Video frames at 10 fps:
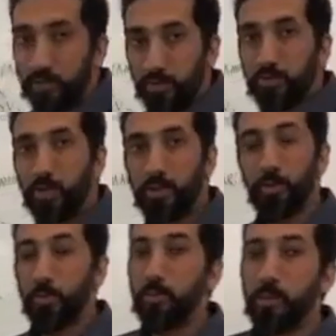inshallah
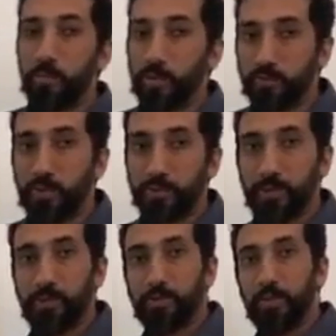you will memorize
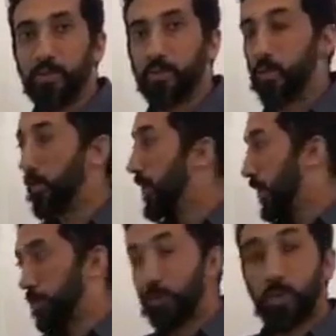Fatiha, right? So,
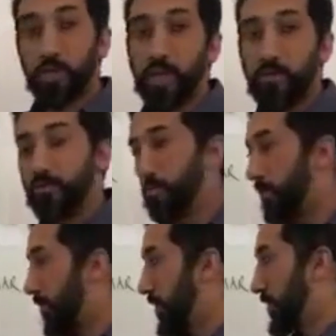or you already have
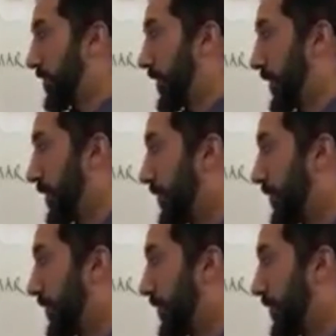memorized the Fatiha.